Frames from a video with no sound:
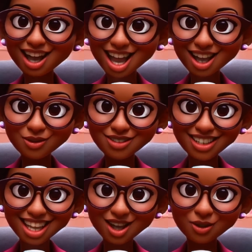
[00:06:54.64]
I was
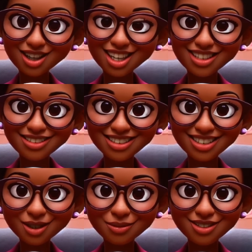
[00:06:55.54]
there when He
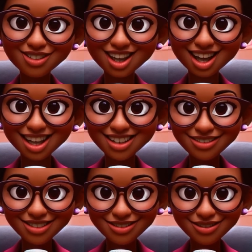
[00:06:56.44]
set up the
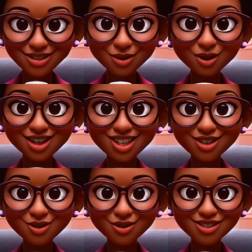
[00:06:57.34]
skies, when He
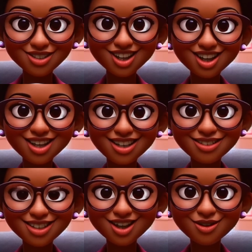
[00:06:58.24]
drew a circle
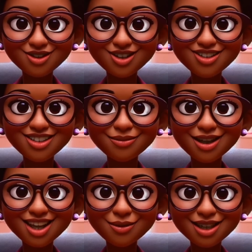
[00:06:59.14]
in the ocean to
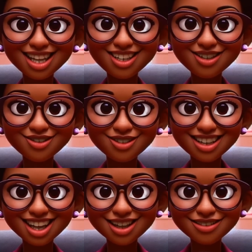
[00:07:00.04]
make a place for the
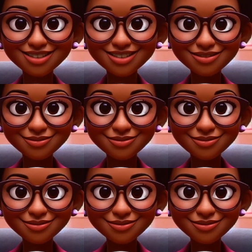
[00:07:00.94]
land.